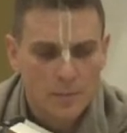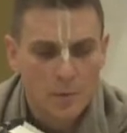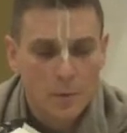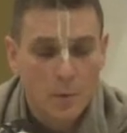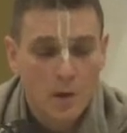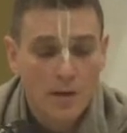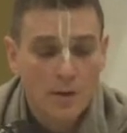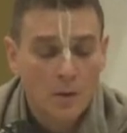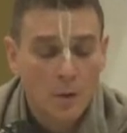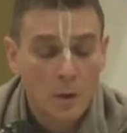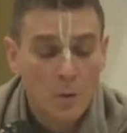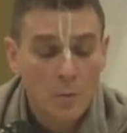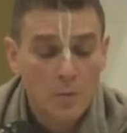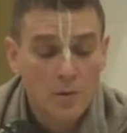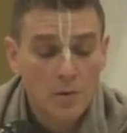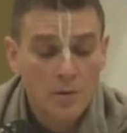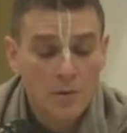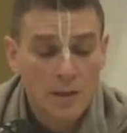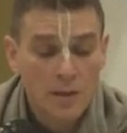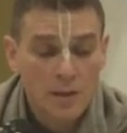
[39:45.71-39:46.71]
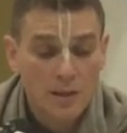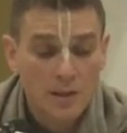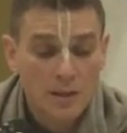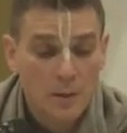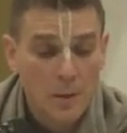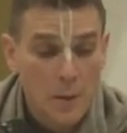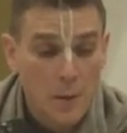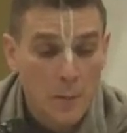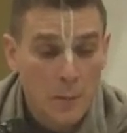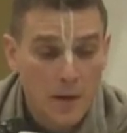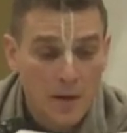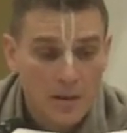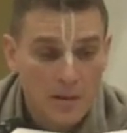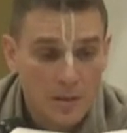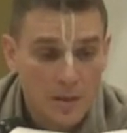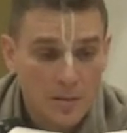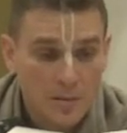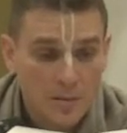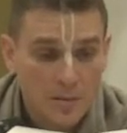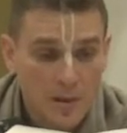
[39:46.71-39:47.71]
One gopi said, "My
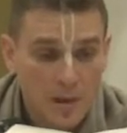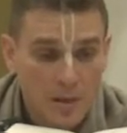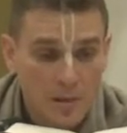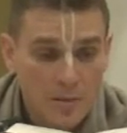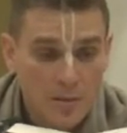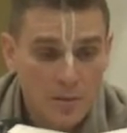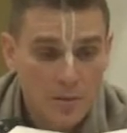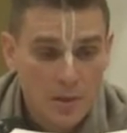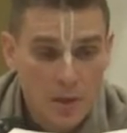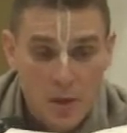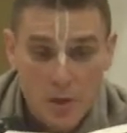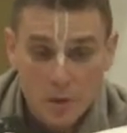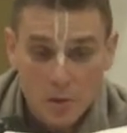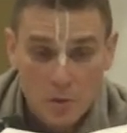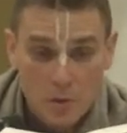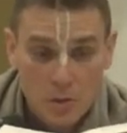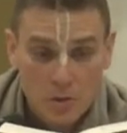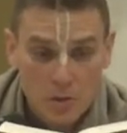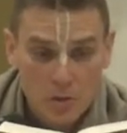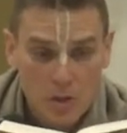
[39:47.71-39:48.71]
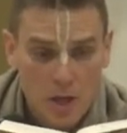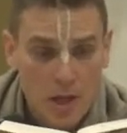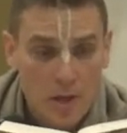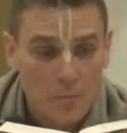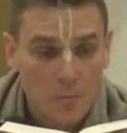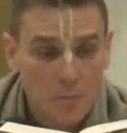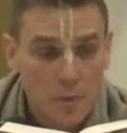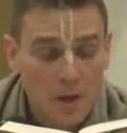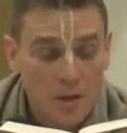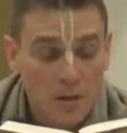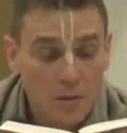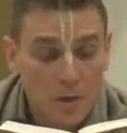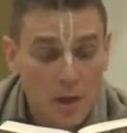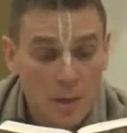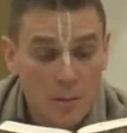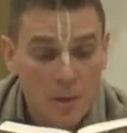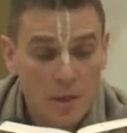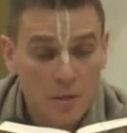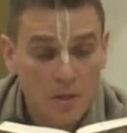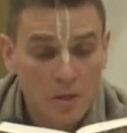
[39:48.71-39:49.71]
dear friends, Krishna and
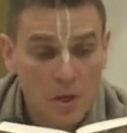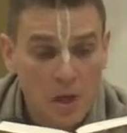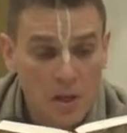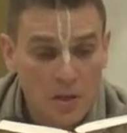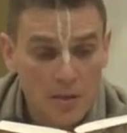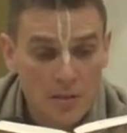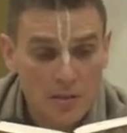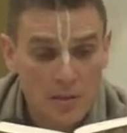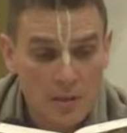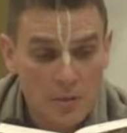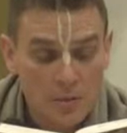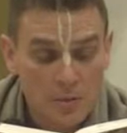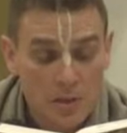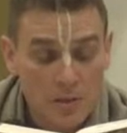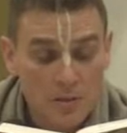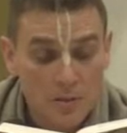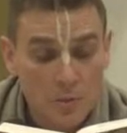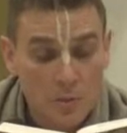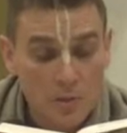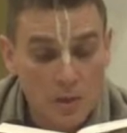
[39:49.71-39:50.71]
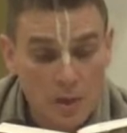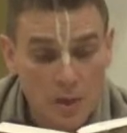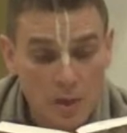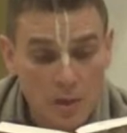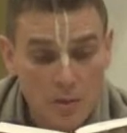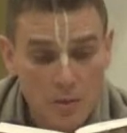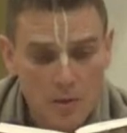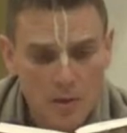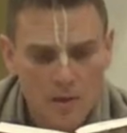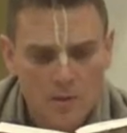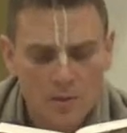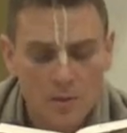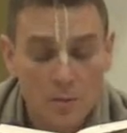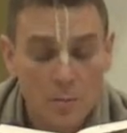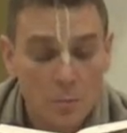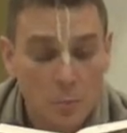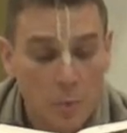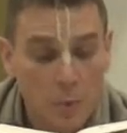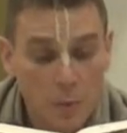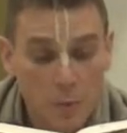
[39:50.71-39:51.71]
Balaram are nicely dressed with earrings
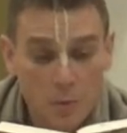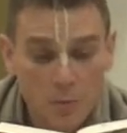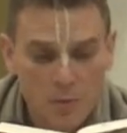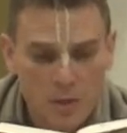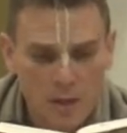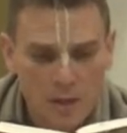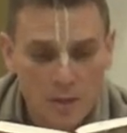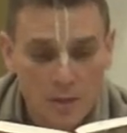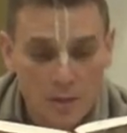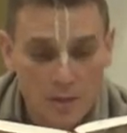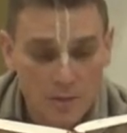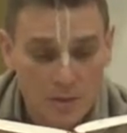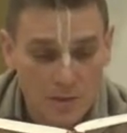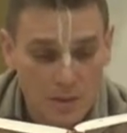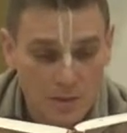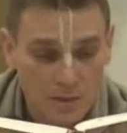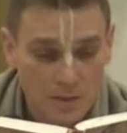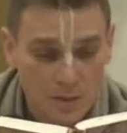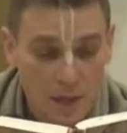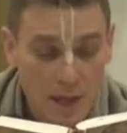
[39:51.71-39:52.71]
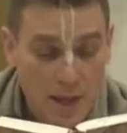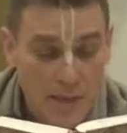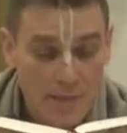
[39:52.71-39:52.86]
and pearl necklaces.